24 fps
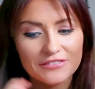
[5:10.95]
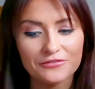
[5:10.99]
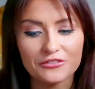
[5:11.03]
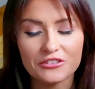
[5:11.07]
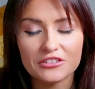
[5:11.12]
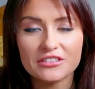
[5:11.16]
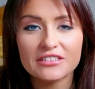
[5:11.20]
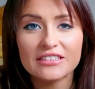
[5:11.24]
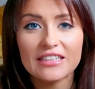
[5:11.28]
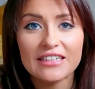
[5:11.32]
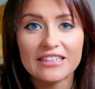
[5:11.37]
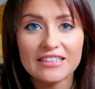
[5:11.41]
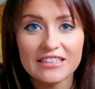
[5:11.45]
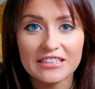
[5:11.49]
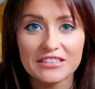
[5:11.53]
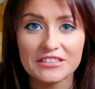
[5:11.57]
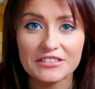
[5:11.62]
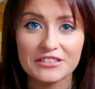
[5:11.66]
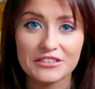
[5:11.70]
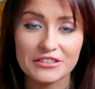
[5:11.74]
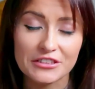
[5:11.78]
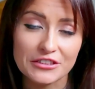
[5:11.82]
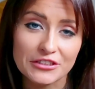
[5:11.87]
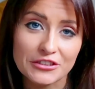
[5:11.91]
If you're sitting in
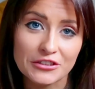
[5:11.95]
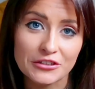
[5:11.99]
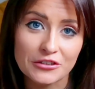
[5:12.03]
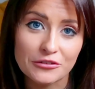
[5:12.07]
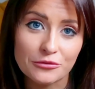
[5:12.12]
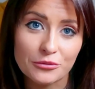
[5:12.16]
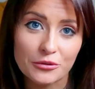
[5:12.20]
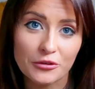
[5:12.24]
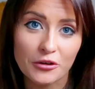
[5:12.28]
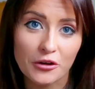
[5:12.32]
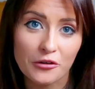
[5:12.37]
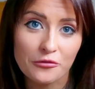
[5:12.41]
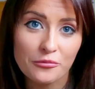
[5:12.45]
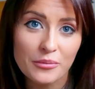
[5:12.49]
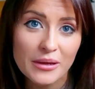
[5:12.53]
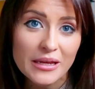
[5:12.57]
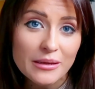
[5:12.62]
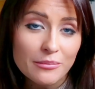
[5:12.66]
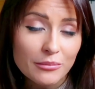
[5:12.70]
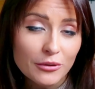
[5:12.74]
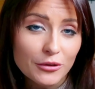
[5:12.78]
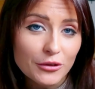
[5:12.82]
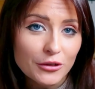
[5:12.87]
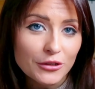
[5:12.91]
a circle of
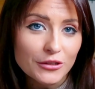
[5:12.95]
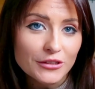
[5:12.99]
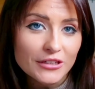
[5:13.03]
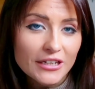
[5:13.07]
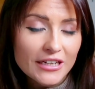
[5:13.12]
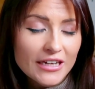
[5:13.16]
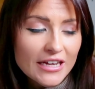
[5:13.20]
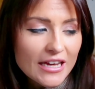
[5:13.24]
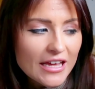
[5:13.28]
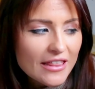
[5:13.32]
people,